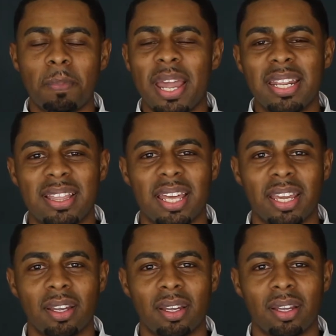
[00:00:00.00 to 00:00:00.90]
anything,
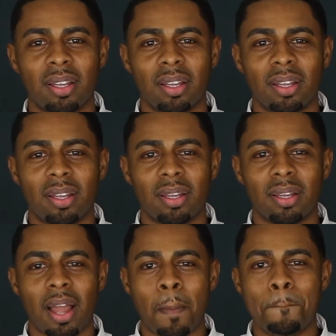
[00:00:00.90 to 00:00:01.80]

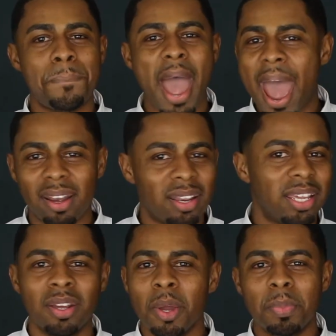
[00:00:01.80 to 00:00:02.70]
I'm
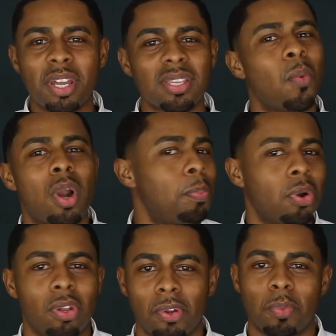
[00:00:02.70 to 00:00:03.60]
battling because I want to put a
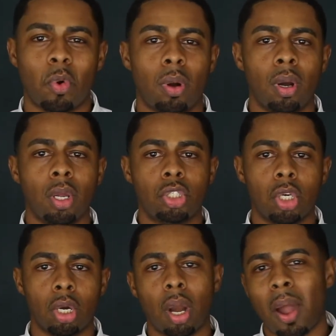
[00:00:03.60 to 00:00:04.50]
little more
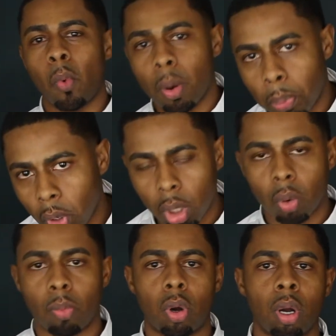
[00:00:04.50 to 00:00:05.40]
sugar. I want to put a little
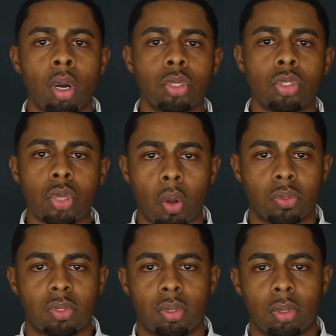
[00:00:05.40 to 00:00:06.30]
more
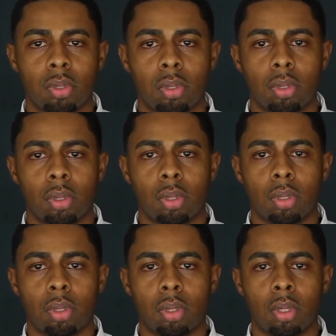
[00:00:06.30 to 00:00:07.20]
salt.
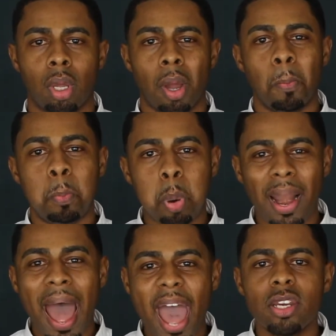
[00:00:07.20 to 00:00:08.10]
But
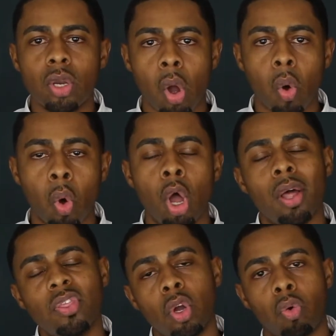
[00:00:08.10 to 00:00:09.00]
I know
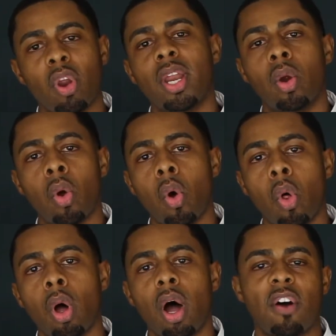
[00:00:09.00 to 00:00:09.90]
the greater
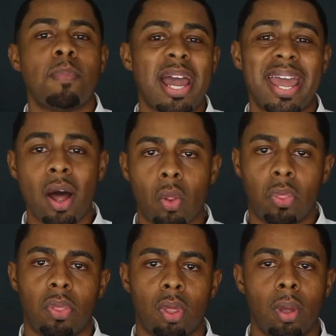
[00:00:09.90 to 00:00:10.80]
goal of my
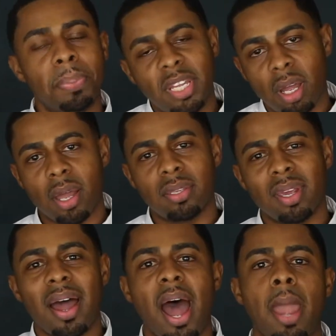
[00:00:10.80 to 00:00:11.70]
health because
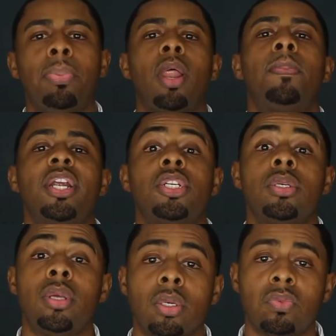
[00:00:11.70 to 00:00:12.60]
high blood pressure
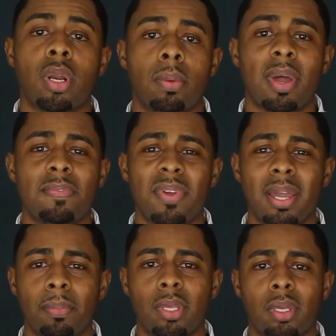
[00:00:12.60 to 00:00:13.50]
does run in my
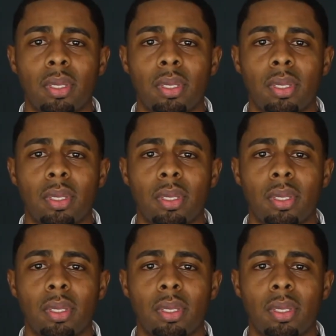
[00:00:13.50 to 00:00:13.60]
family.